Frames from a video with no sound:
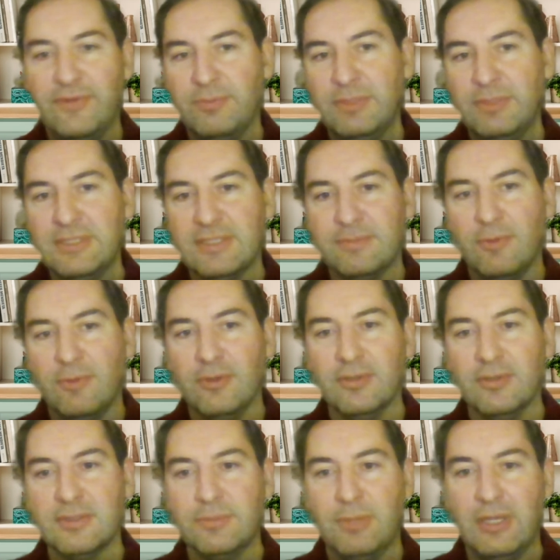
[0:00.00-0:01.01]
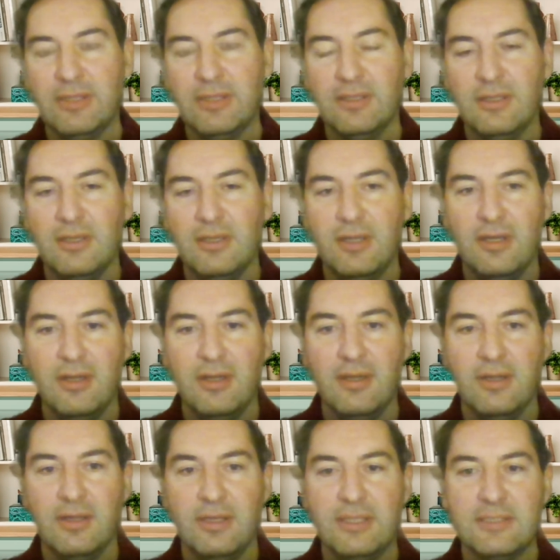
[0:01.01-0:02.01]
business models when
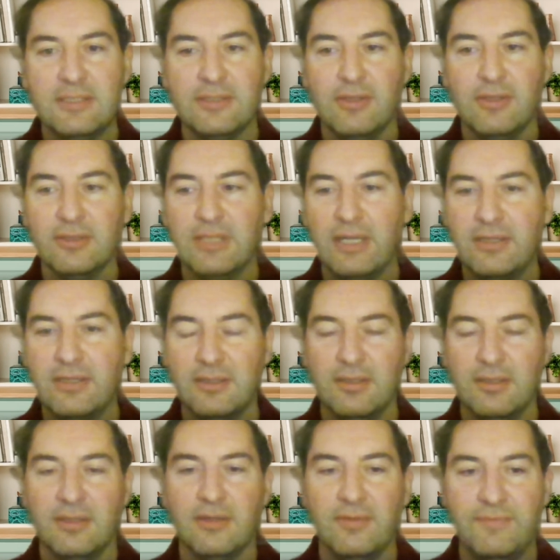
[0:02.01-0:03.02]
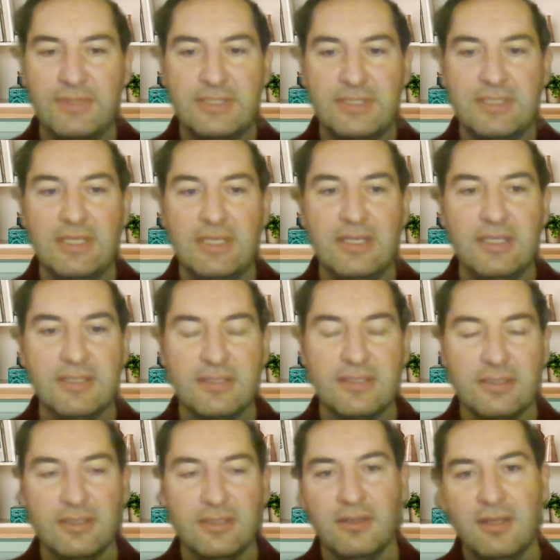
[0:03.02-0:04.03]
it's not like VC
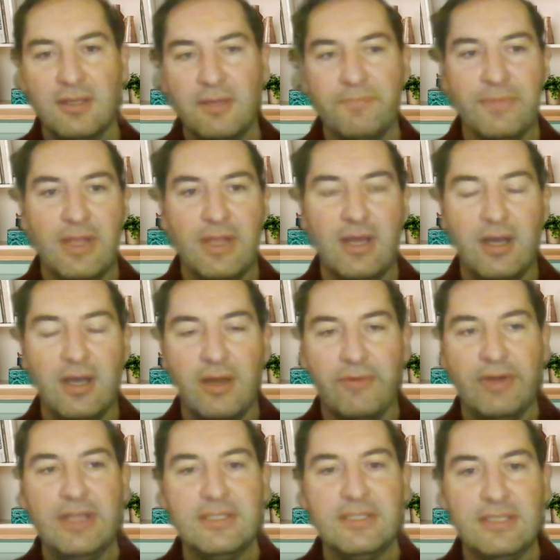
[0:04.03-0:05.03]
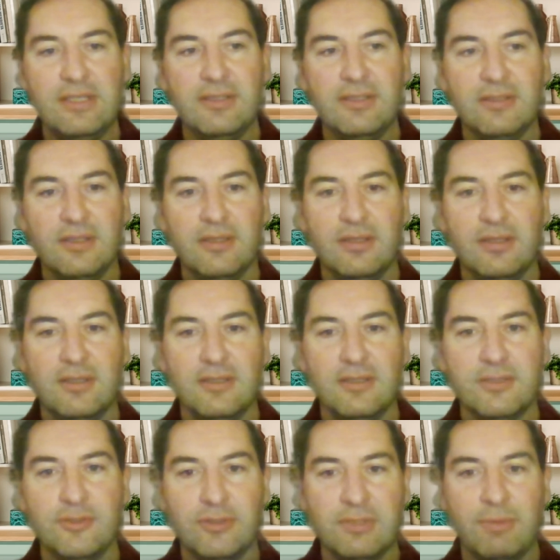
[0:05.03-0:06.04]
is raising a
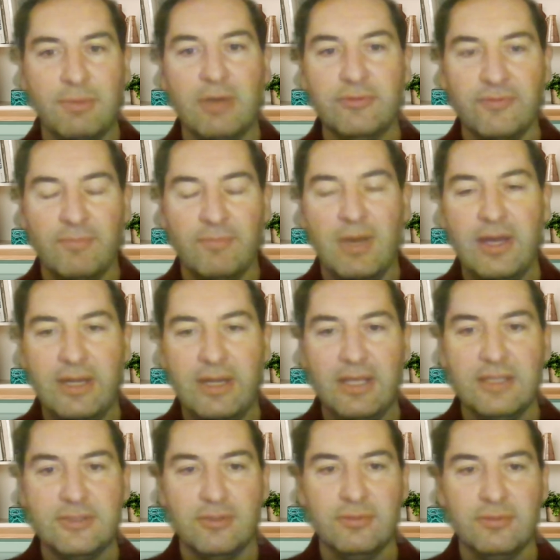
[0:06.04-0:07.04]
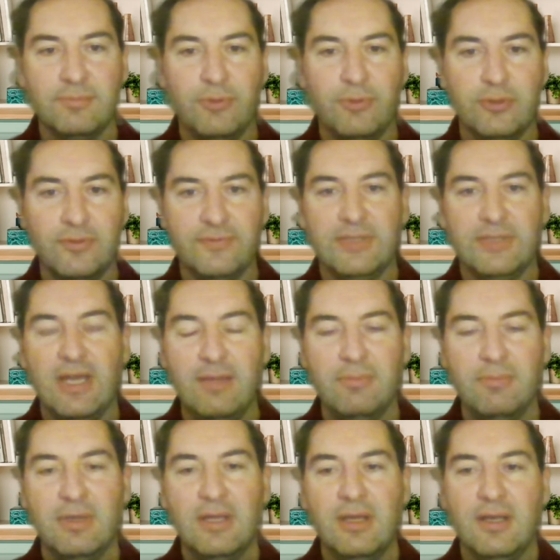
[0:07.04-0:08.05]
certain amount of money at a certain point of
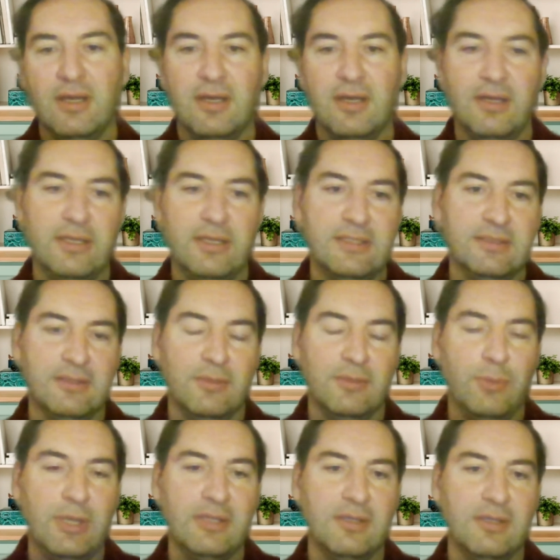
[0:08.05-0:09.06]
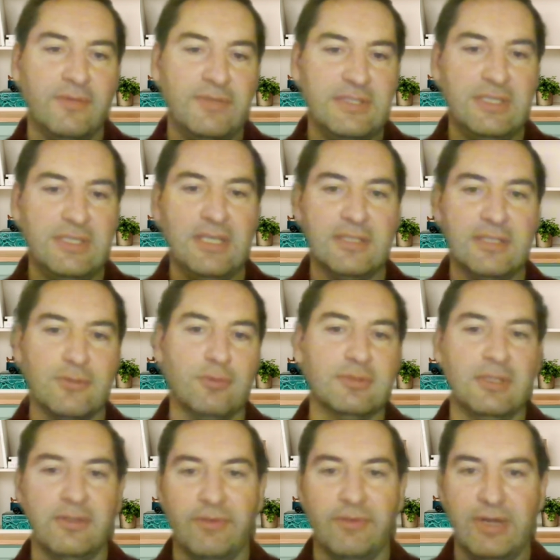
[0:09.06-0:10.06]
time. Is when VC is
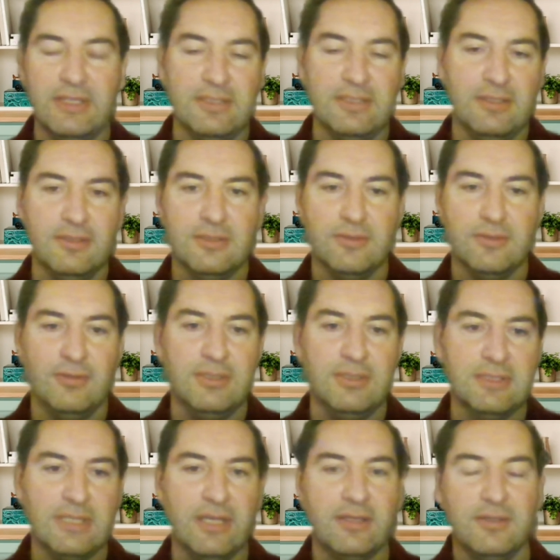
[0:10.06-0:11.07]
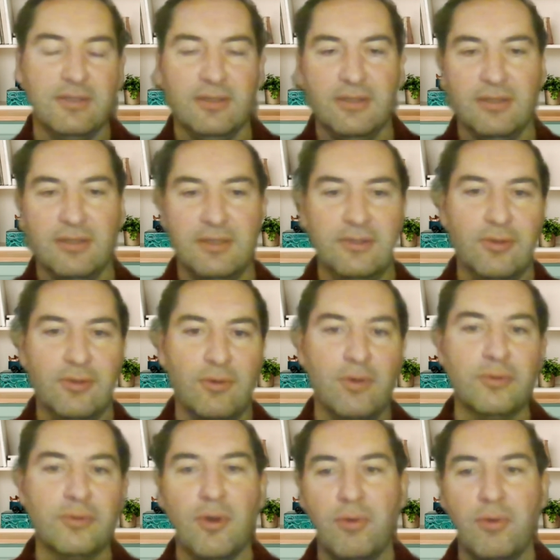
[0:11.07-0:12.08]
constantly raising. So it's like
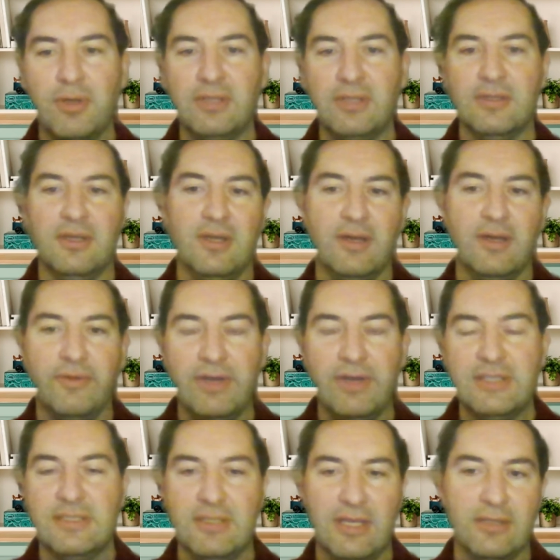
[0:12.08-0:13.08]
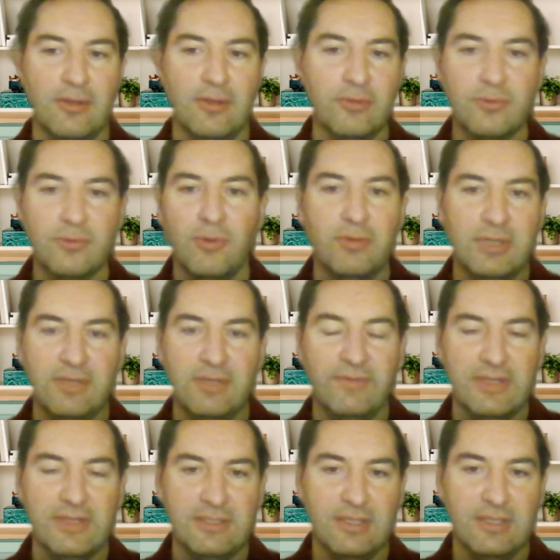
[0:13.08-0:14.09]
ongoing raising and ongoing
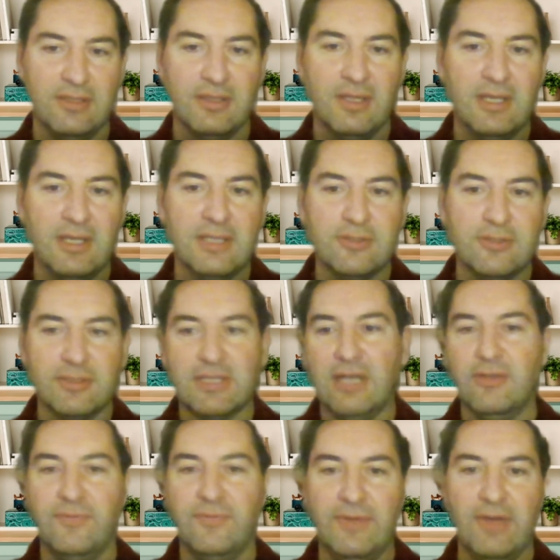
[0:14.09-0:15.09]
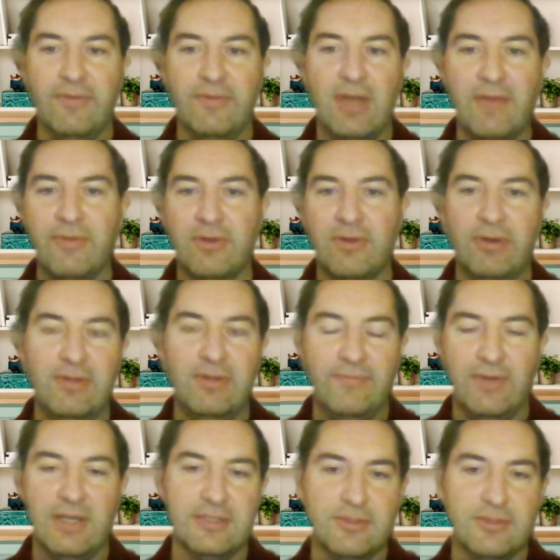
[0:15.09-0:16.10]
investing. So it's kind of evergreen
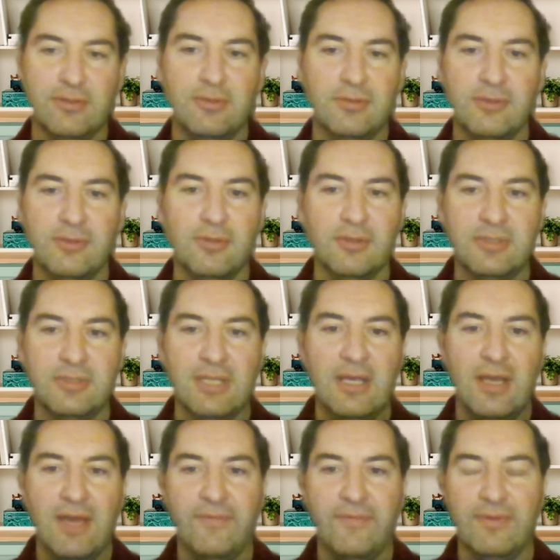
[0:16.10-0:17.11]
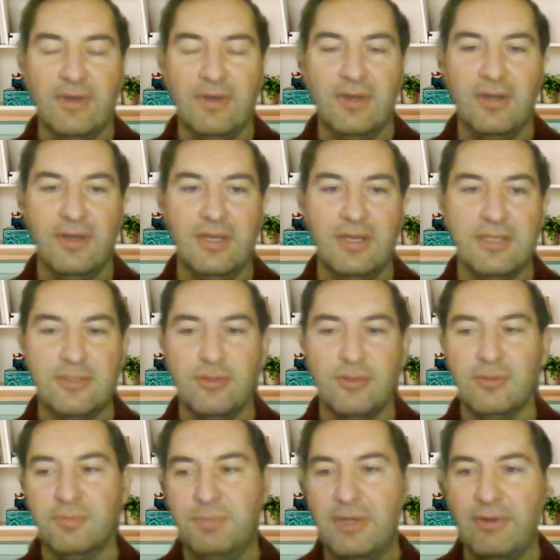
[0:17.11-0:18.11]
fund. So you don't have a
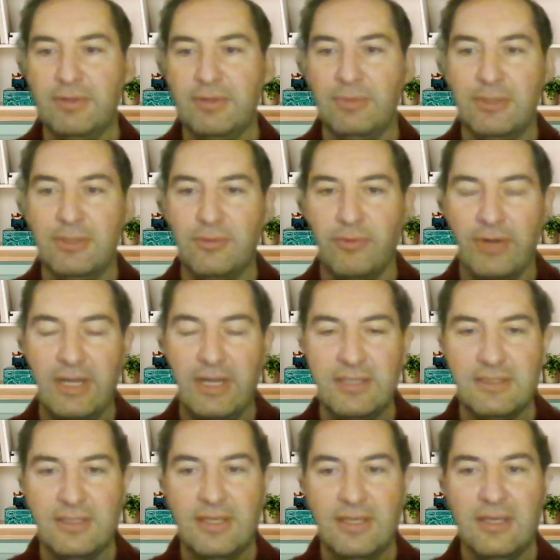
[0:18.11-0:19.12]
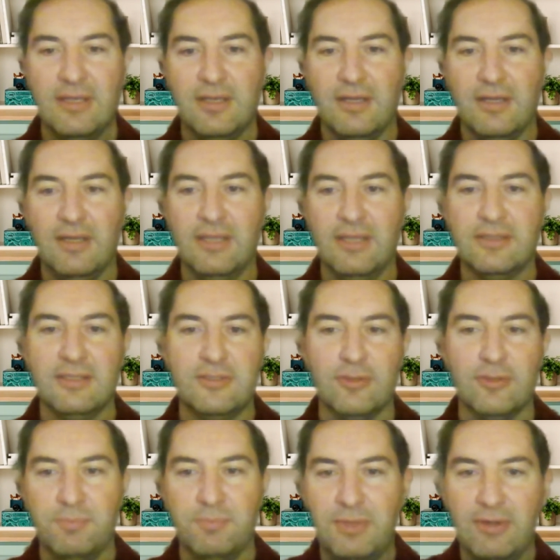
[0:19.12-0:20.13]
certain period when you raise, and the
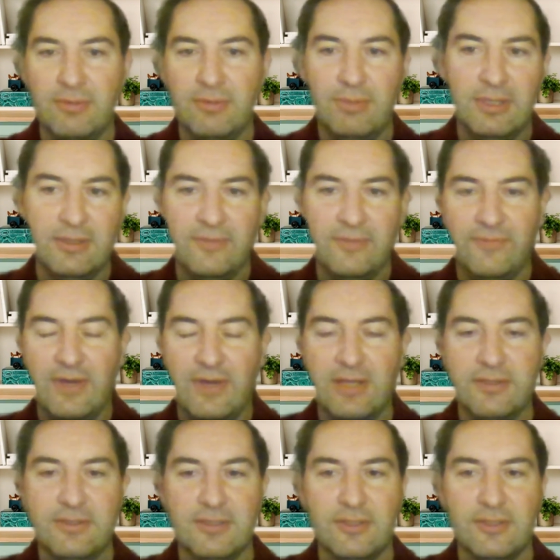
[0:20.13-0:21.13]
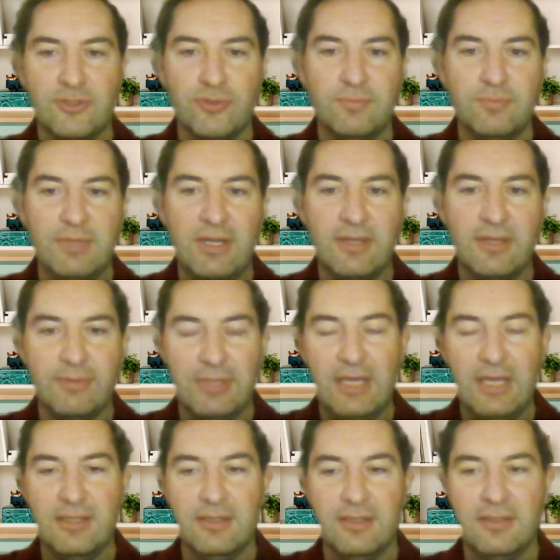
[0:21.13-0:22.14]
certain period when the fund should be
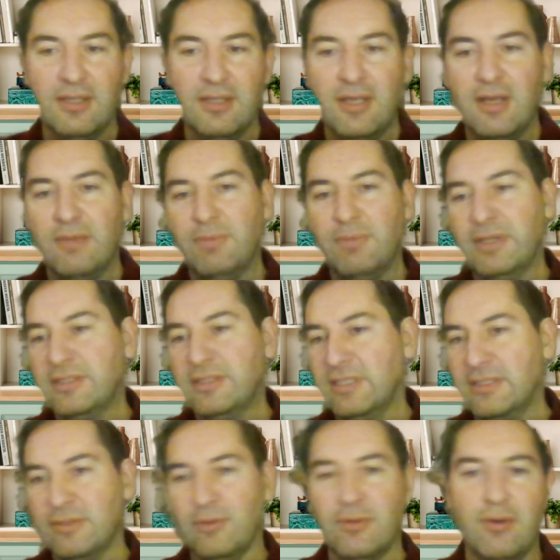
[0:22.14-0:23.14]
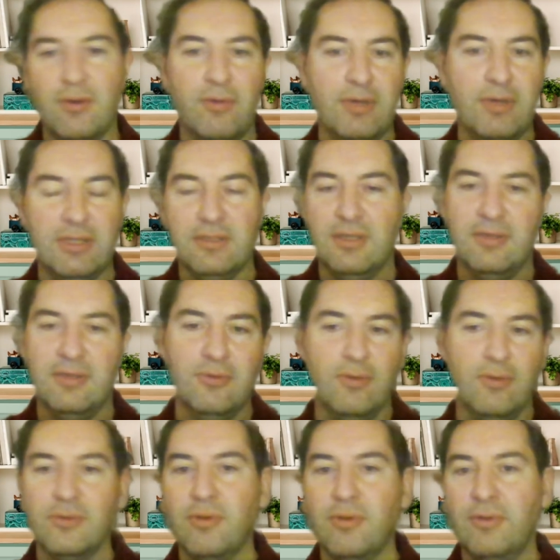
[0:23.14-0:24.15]
liquidated, but it's ongoing. You're
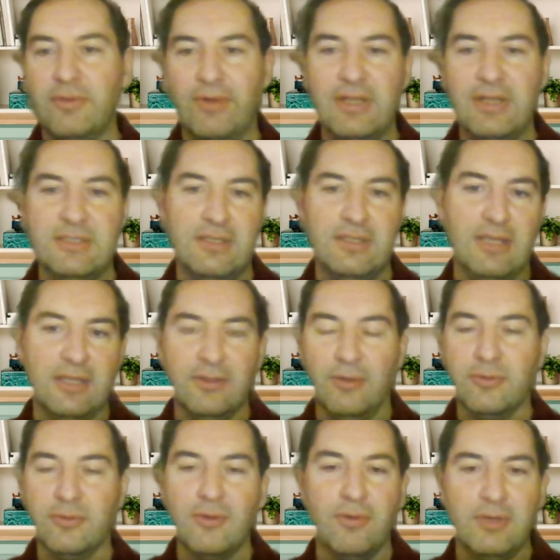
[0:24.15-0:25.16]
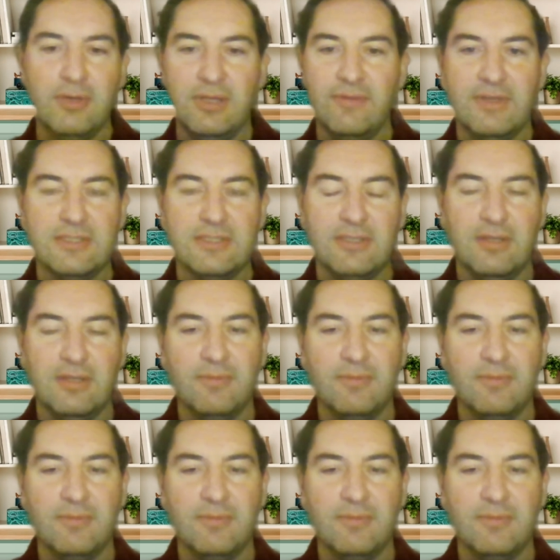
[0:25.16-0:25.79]
ongoing raising and ongoing investing.